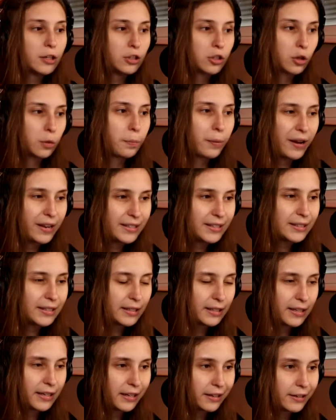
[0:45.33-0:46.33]
So paste it
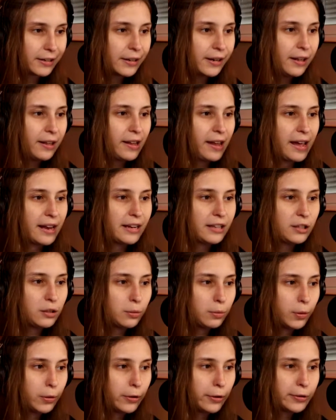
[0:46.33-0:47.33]
in here and then
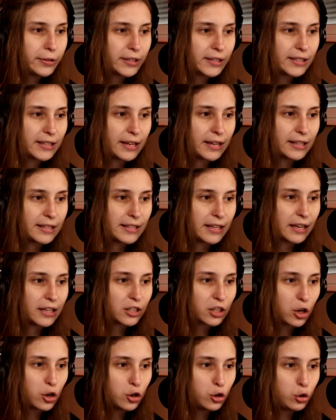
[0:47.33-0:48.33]
you will notice that it
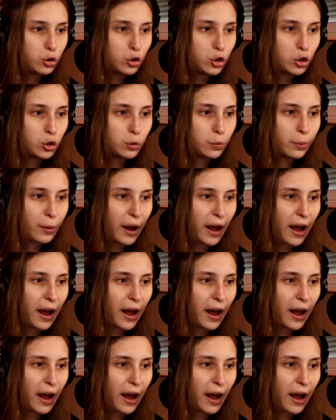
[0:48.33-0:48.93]
says YouTube